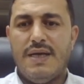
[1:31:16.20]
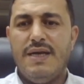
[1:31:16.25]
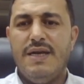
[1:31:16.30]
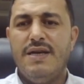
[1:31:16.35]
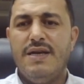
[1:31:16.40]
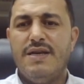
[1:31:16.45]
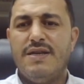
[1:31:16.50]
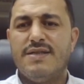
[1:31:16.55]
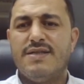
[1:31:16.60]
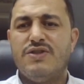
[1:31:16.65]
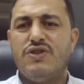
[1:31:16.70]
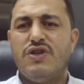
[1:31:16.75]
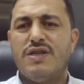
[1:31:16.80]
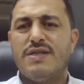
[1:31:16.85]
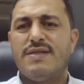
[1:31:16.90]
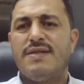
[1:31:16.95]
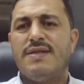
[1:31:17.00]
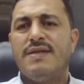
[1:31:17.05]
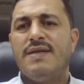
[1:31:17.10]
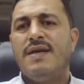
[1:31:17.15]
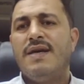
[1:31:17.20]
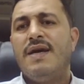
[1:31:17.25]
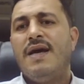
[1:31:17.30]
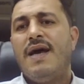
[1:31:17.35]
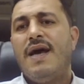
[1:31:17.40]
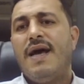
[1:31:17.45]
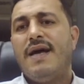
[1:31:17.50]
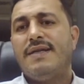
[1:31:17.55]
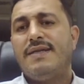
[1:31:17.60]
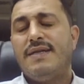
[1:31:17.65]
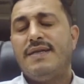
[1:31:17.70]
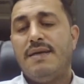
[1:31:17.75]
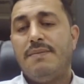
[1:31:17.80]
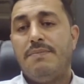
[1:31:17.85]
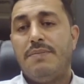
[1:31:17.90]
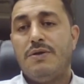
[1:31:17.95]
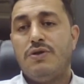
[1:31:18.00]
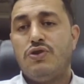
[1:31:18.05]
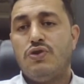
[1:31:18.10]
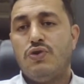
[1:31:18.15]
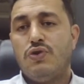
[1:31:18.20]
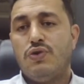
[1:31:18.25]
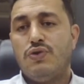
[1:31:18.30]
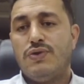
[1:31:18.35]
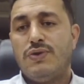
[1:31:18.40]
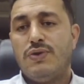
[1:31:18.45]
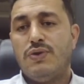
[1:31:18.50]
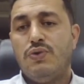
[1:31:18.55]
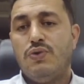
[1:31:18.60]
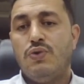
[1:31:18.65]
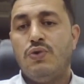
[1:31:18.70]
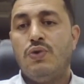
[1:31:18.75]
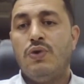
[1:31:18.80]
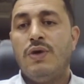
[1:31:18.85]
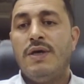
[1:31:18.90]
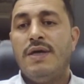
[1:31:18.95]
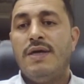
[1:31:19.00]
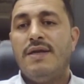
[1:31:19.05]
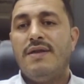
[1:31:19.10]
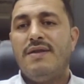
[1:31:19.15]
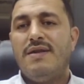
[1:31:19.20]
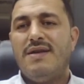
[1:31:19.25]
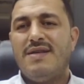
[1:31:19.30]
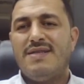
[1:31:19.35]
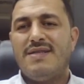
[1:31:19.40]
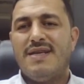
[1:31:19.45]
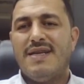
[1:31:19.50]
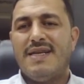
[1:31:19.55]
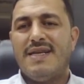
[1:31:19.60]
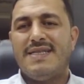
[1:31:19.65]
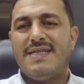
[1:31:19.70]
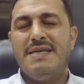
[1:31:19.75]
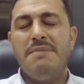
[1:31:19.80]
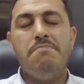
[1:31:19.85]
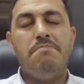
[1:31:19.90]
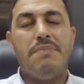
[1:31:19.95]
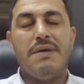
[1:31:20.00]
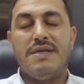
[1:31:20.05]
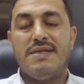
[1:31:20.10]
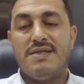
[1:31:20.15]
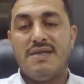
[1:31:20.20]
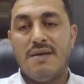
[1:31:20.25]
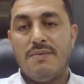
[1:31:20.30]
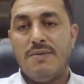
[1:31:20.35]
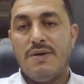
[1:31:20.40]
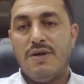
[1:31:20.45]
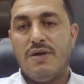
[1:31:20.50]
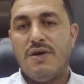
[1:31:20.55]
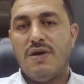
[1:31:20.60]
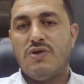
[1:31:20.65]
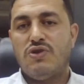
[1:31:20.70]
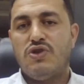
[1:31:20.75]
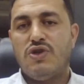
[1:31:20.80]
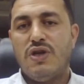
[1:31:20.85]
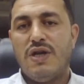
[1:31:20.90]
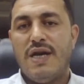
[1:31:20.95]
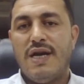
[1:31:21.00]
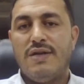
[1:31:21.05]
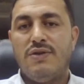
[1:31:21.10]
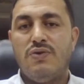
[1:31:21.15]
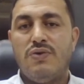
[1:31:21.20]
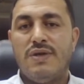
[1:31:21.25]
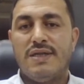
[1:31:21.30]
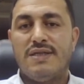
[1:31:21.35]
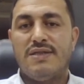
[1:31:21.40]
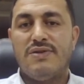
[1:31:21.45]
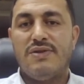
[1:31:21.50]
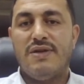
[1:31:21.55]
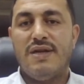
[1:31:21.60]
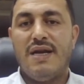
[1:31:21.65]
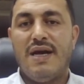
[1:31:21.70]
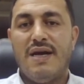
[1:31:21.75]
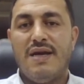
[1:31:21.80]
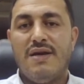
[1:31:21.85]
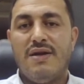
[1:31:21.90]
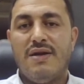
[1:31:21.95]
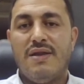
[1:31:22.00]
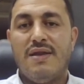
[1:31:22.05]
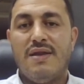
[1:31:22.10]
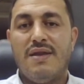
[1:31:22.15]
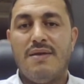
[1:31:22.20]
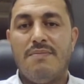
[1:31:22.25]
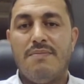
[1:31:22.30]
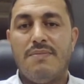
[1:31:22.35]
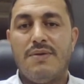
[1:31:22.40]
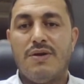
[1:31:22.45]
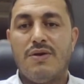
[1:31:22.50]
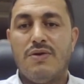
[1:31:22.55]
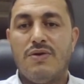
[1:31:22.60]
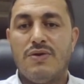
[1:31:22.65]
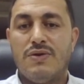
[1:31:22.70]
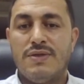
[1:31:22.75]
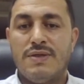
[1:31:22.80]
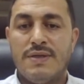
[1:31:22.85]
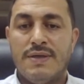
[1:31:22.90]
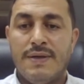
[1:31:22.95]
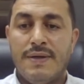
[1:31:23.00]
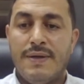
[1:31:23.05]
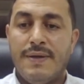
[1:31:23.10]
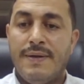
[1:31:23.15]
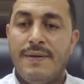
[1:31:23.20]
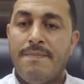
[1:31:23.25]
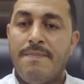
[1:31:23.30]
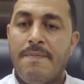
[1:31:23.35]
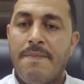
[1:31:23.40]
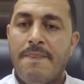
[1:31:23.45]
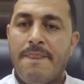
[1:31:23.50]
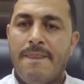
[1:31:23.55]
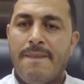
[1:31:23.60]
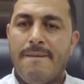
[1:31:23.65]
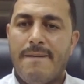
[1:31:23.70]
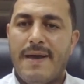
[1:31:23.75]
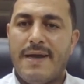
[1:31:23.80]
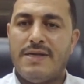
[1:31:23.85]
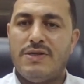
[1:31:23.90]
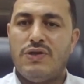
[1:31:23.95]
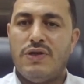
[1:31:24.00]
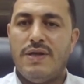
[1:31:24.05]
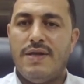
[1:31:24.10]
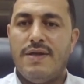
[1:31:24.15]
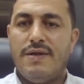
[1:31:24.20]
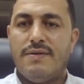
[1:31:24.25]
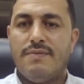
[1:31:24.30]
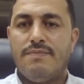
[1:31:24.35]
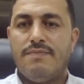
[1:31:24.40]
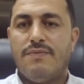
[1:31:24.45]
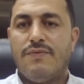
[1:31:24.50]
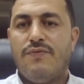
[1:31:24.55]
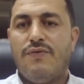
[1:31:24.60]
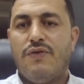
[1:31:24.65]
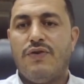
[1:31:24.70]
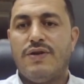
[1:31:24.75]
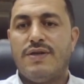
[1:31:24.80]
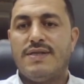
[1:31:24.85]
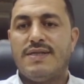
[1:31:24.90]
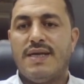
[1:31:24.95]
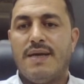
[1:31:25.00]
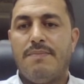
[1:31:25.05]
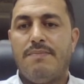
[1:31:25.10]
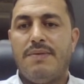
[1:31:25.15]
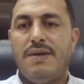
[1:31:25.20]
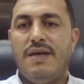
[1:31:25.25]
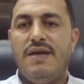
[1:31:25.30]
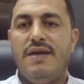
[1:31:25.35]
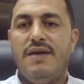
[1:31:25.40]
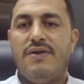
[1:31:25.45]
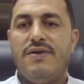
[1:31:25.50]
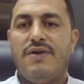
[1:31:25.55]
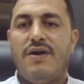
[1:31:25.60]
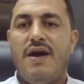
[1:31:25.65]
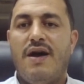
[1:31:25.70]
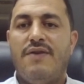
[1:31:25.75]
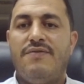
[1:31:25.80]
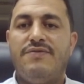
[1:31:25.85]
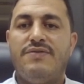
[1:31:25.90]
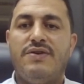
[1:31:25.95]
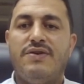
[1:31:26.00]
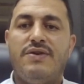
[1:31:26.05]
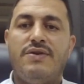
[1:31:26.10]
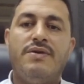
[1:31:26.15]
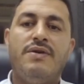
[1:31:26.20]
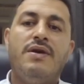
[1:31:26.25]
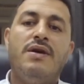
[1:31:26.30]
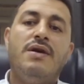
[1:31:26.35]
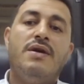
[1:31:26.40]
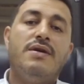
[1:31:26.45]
here is just a table shows you a simple summary. Actually, I do not rely on them because actually, for example, here after